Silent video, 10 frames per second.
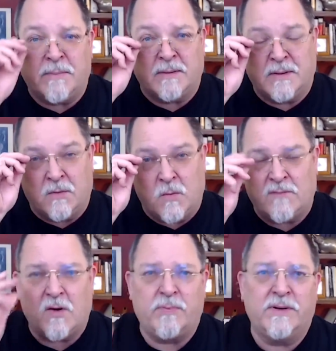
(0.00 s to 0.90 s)

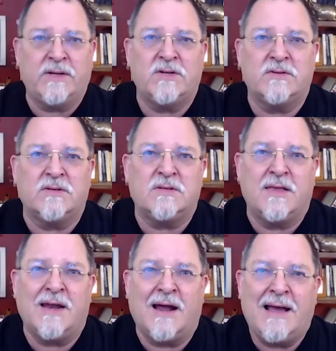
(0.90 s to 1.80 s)
one of our predictions and
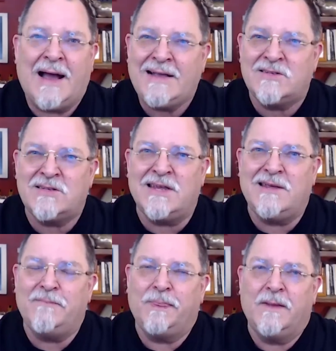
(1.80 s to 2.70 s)
say that I
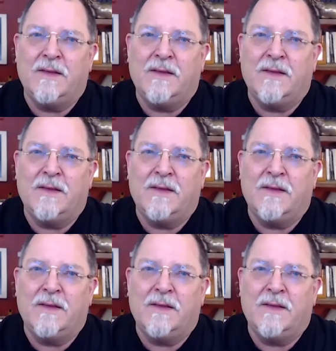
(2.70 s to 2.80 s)
see